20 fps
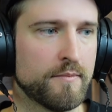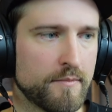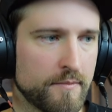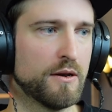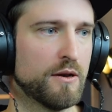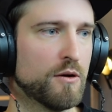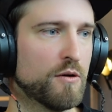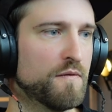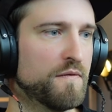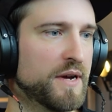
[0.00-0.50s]

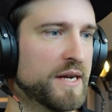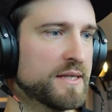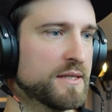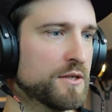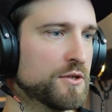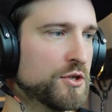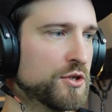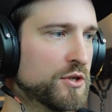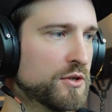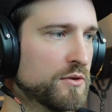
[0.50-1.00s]
No phase
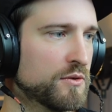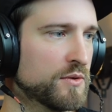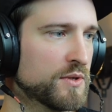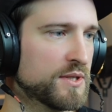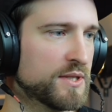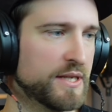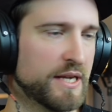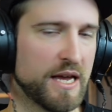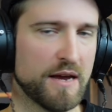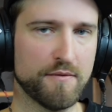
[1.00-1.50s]

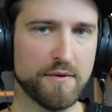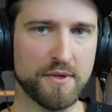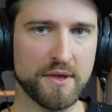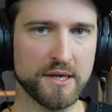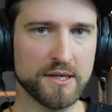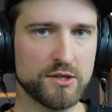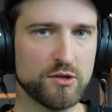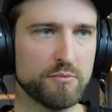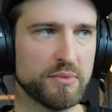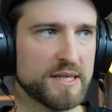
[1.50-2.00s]
issues,
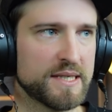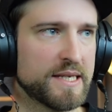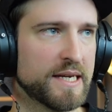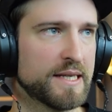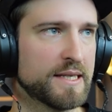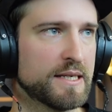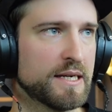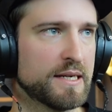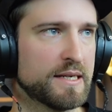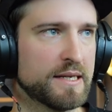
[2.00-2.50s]
everything super
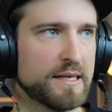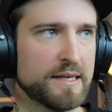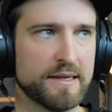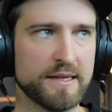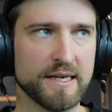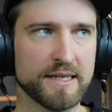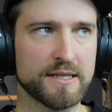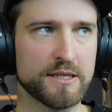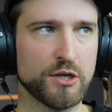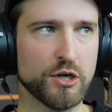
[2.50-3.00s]
centered,
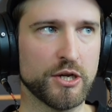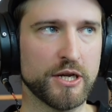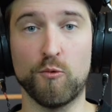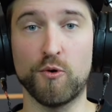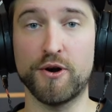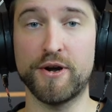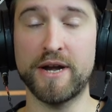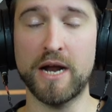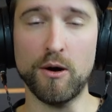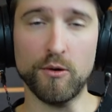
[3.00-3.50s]
that's good.
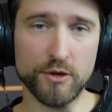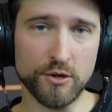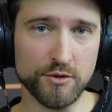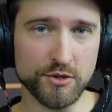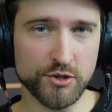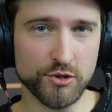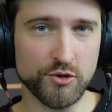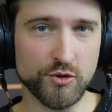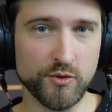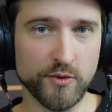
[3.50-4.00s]
We're now
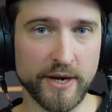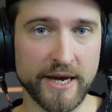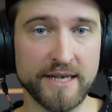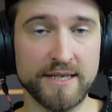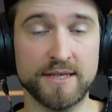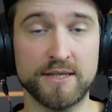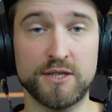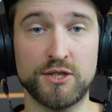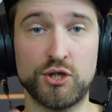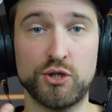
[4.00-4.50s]
going to
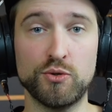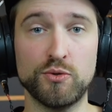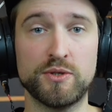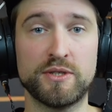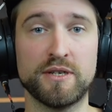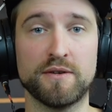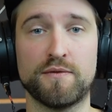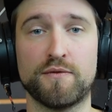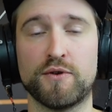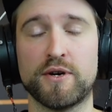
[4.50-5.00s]
create 2
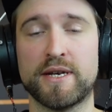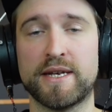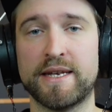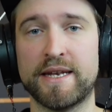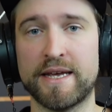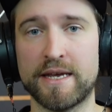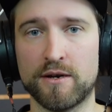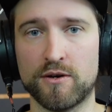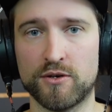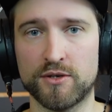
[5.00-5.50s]
different
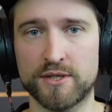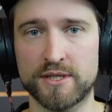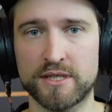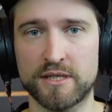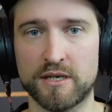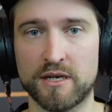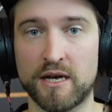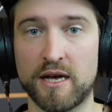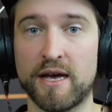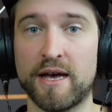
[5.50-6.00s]

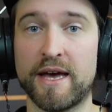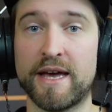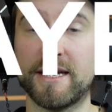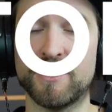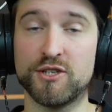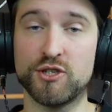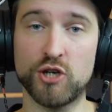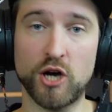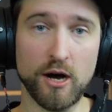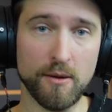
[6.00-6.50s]
layers. A
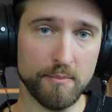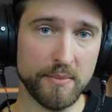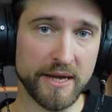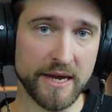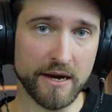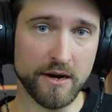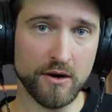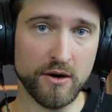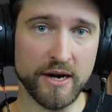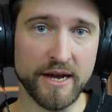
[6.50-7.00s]
top
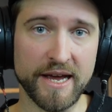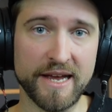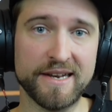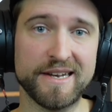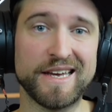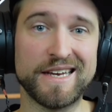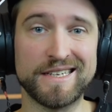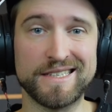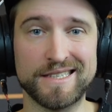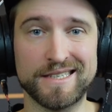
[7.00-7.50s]
layer and
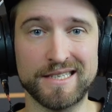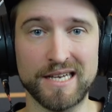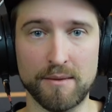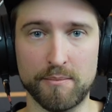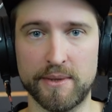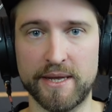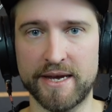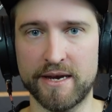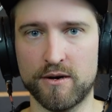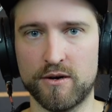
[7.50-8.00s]
a
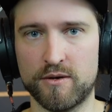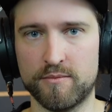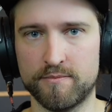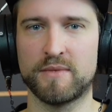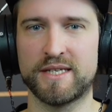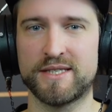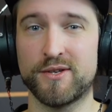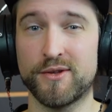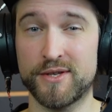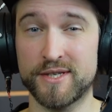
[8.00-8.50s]
sub layer.
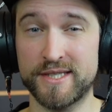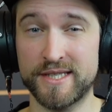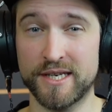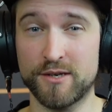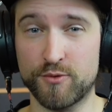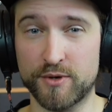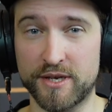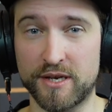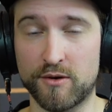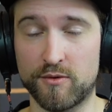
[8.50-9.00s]
And so the
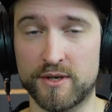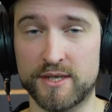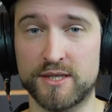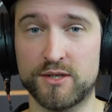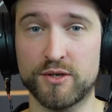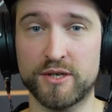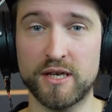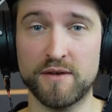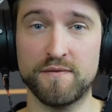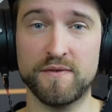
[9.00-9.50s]
secret here is
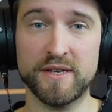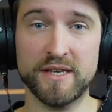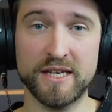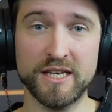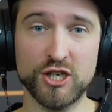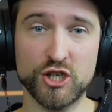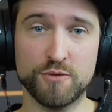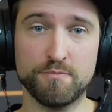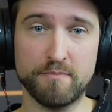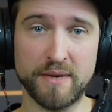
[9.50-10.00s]
to give
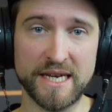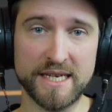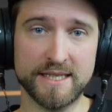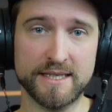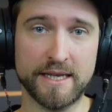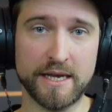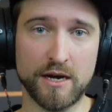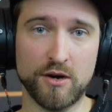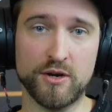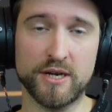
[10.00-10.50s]
each
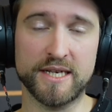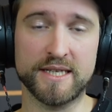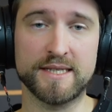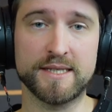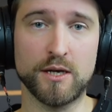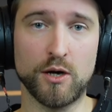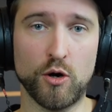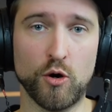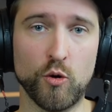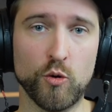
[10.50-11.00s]
bass layer
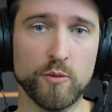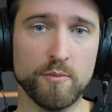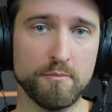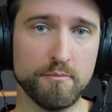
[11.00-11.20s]
its own